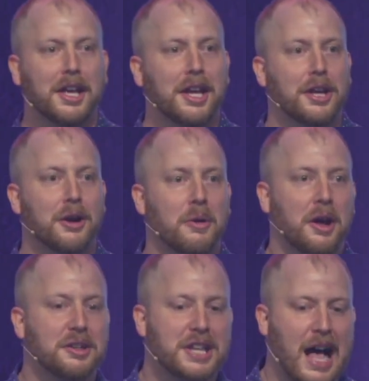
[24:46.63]
You know,
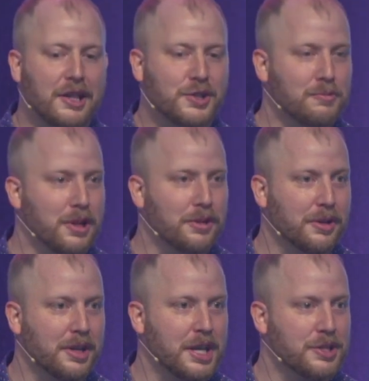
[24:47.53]
Dallas
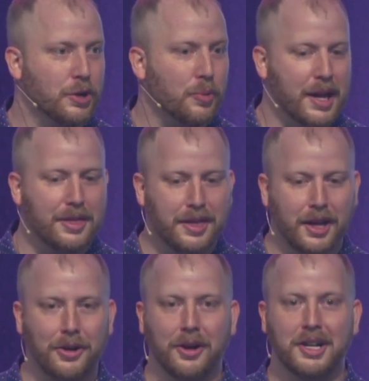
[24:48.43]
Willard, he's a great
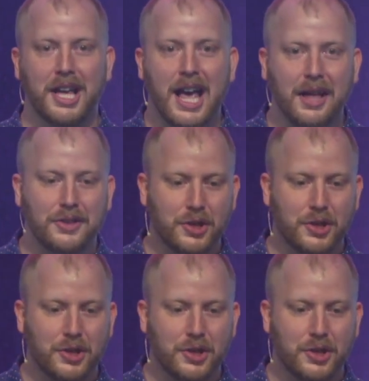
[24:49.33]
thinker, and he had this